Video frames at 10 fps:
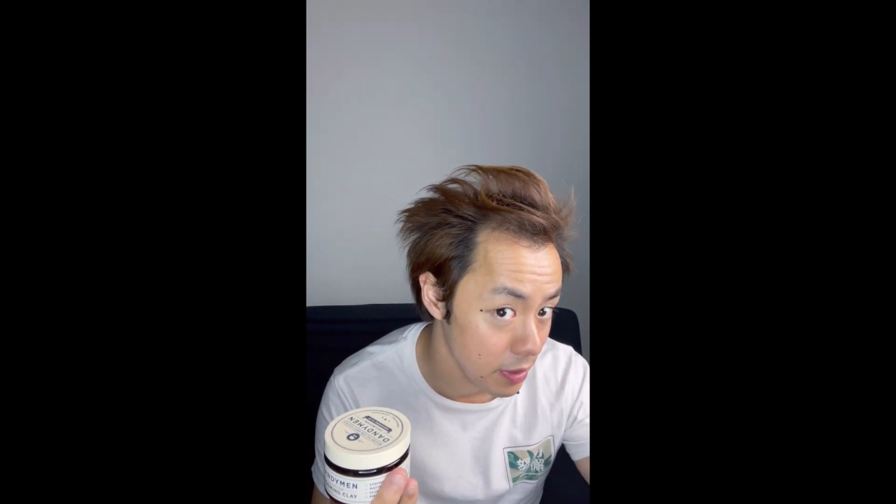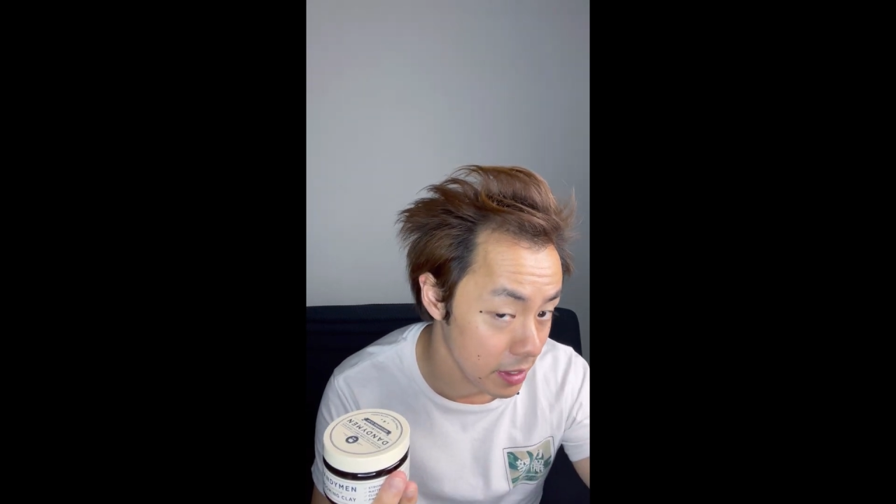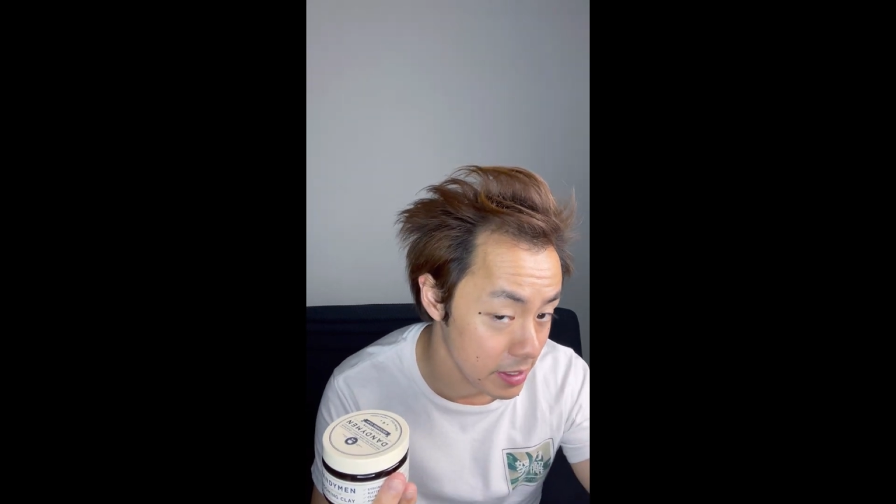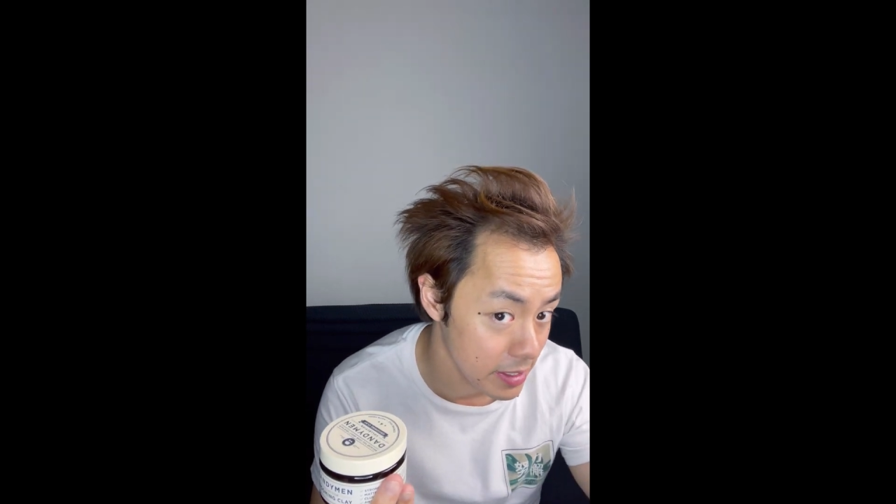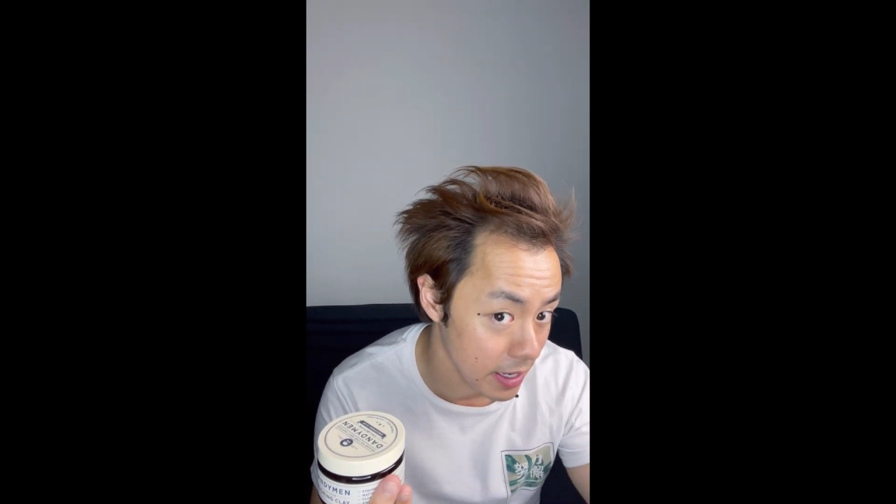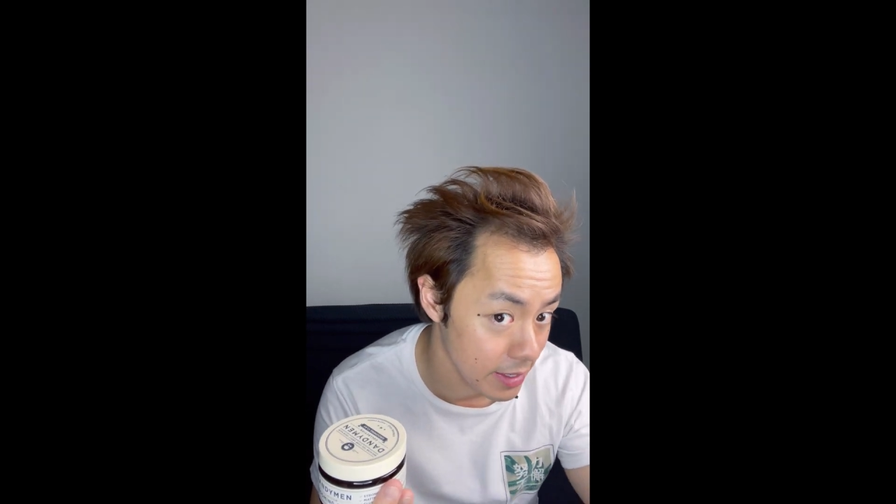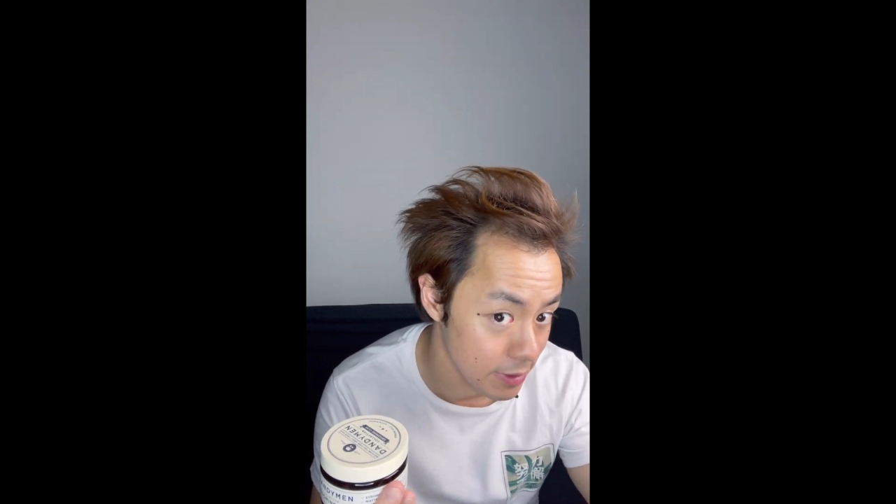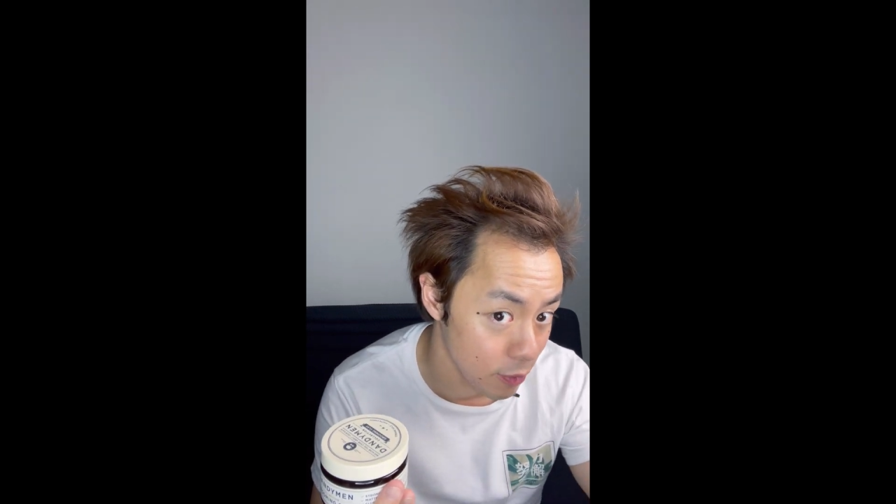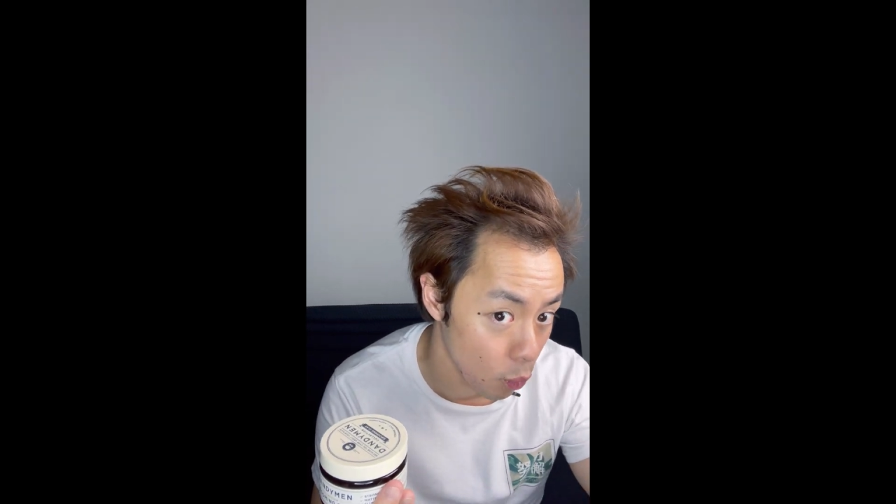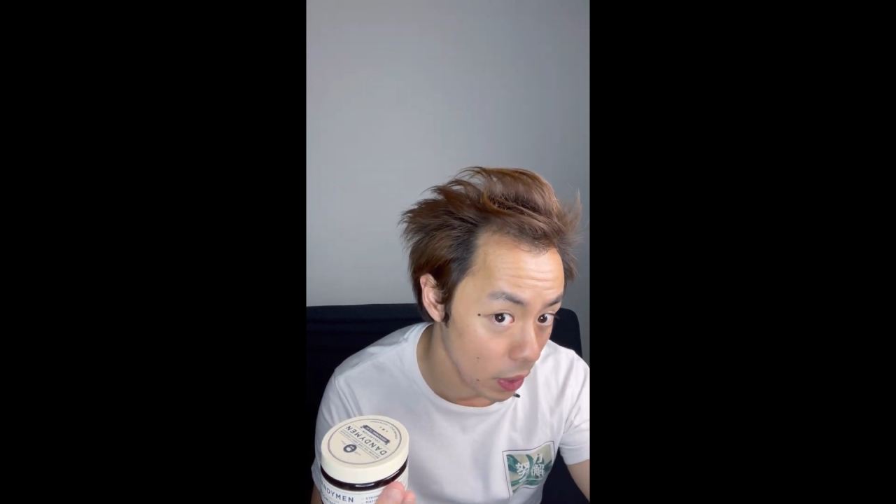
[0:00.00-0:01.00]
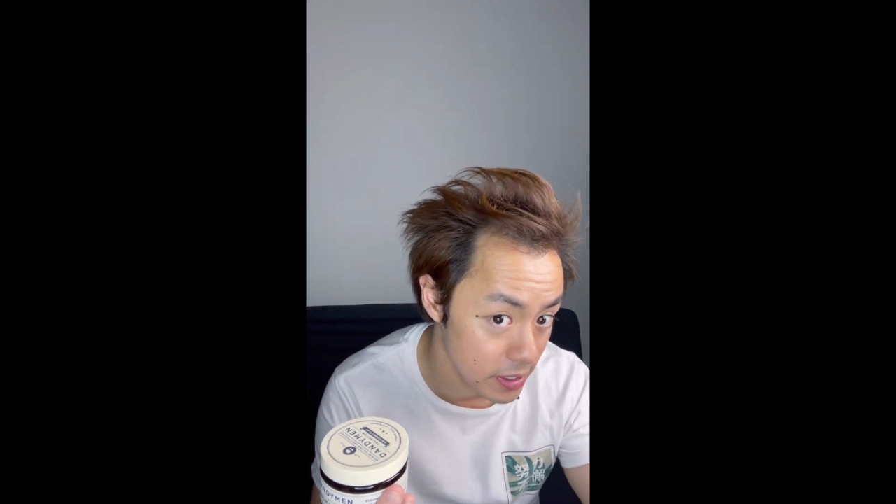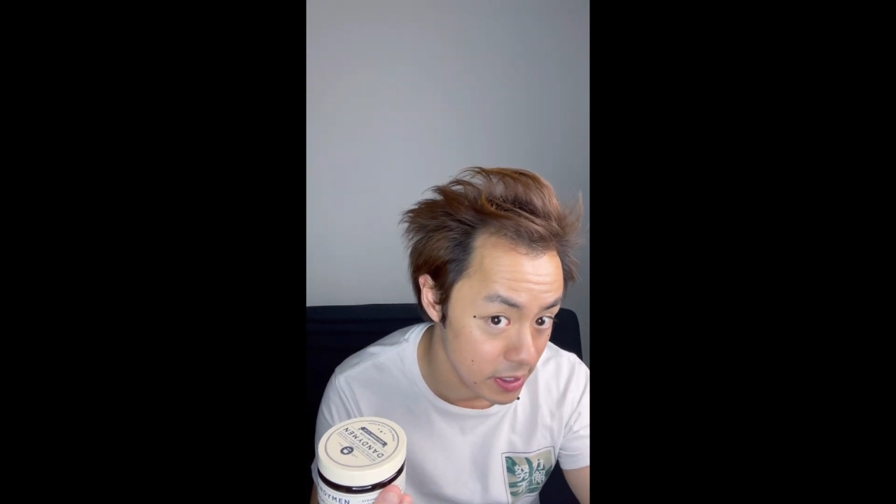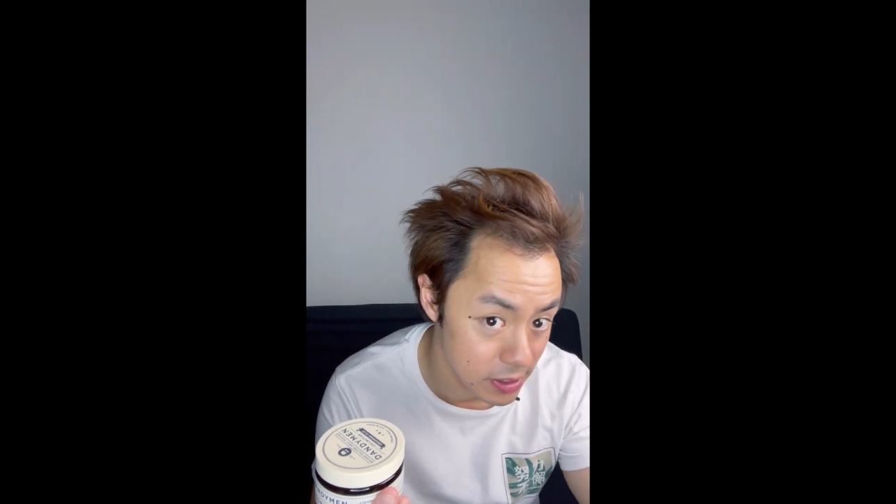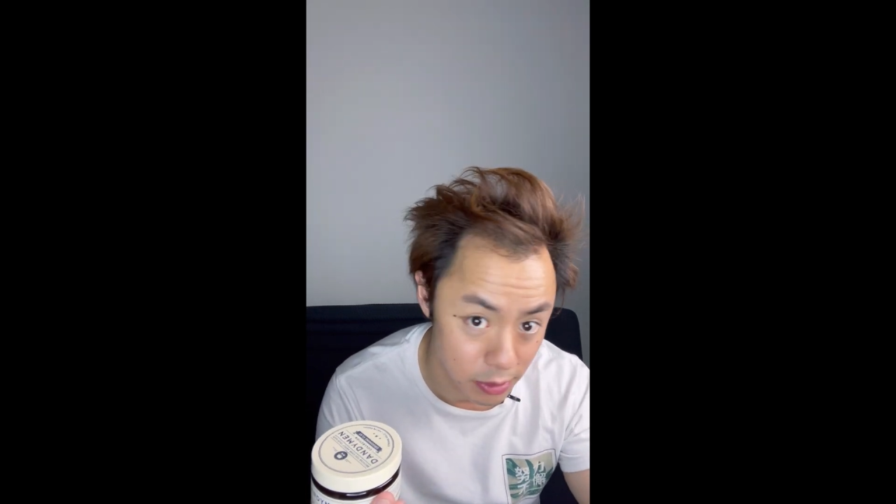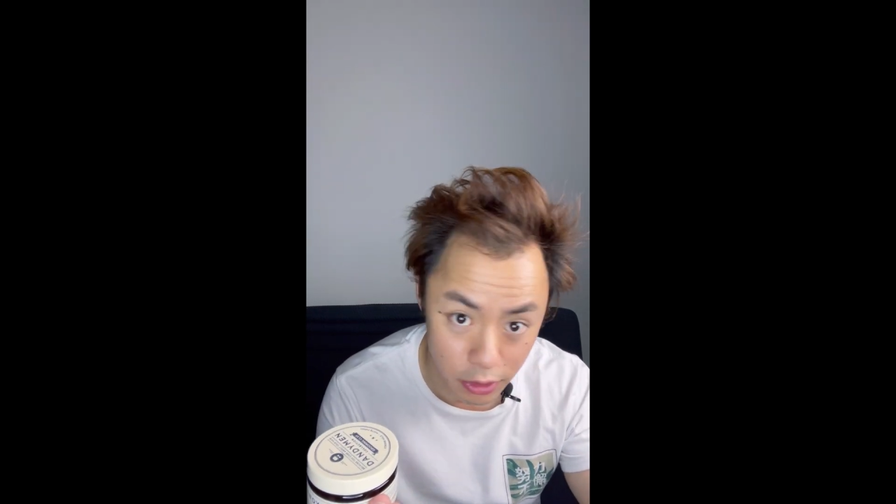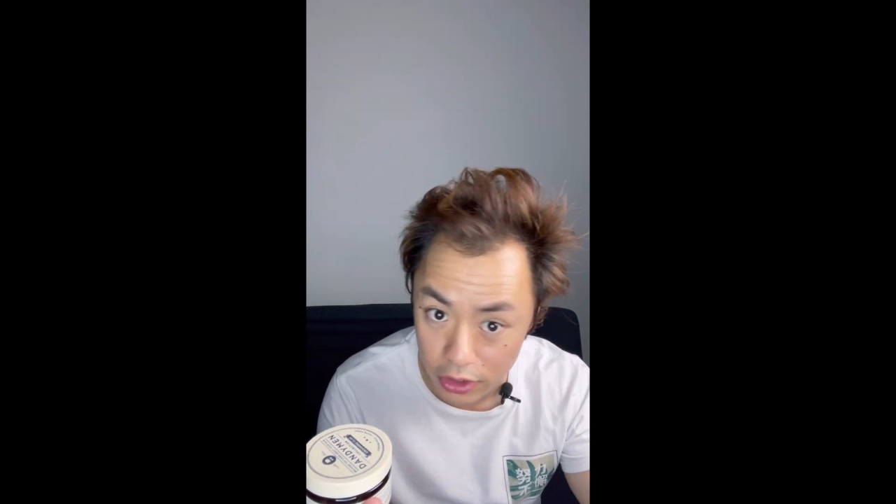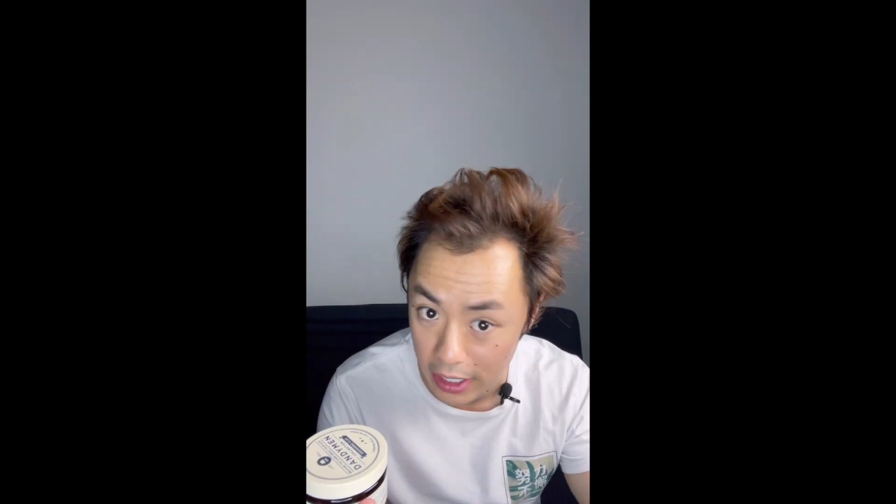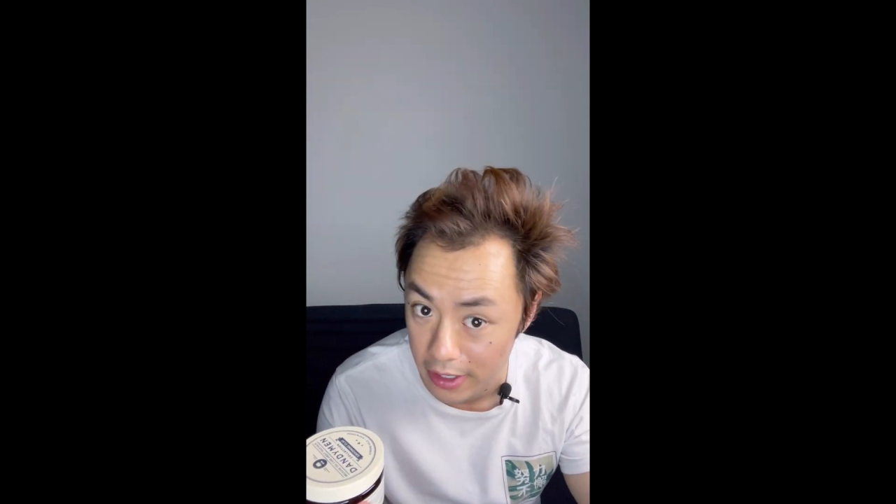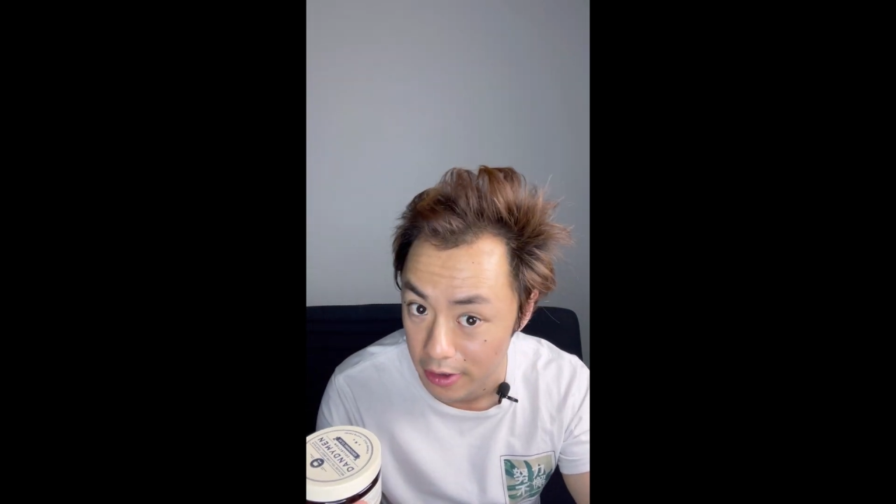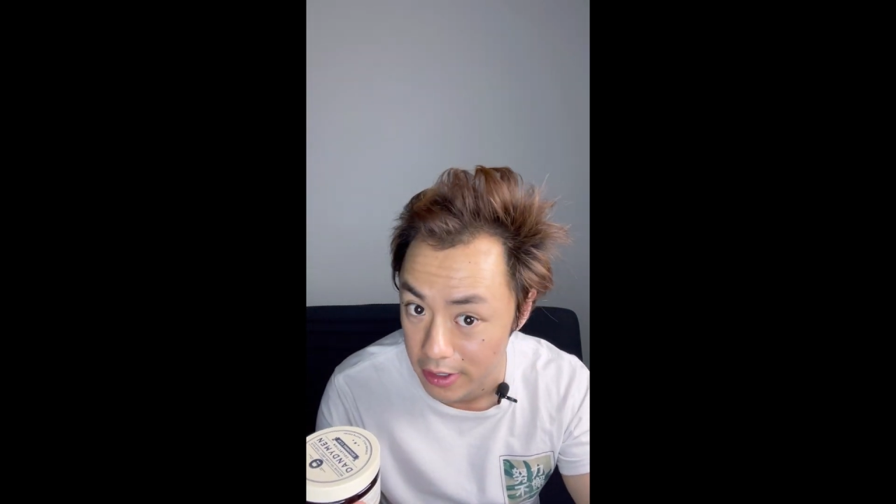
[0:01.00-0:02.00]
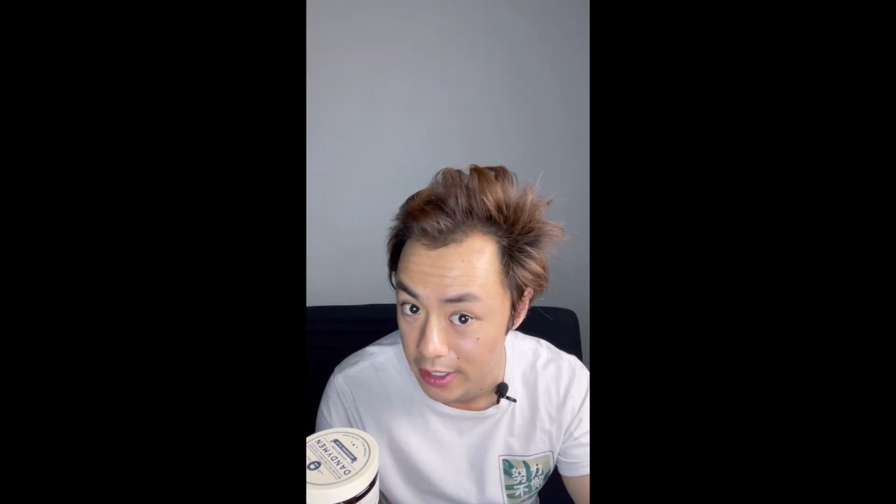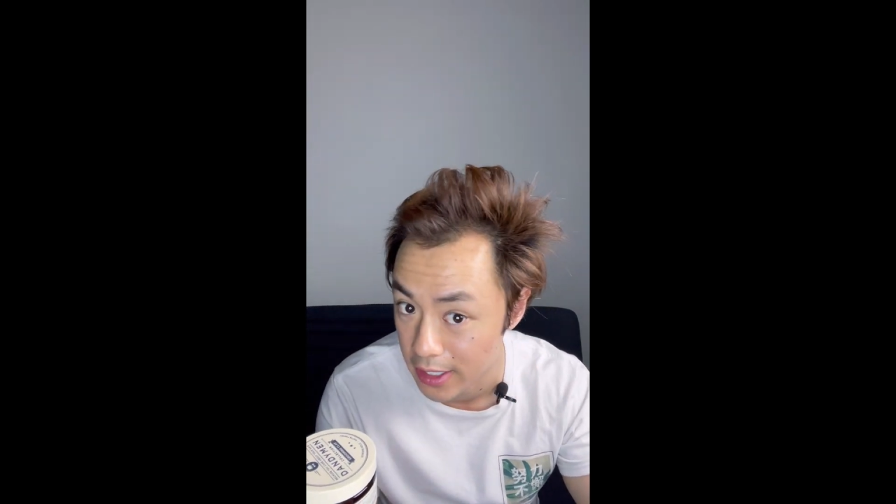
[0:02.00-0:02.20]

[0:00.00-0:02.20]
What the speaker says: any kind of wetness or shine on it,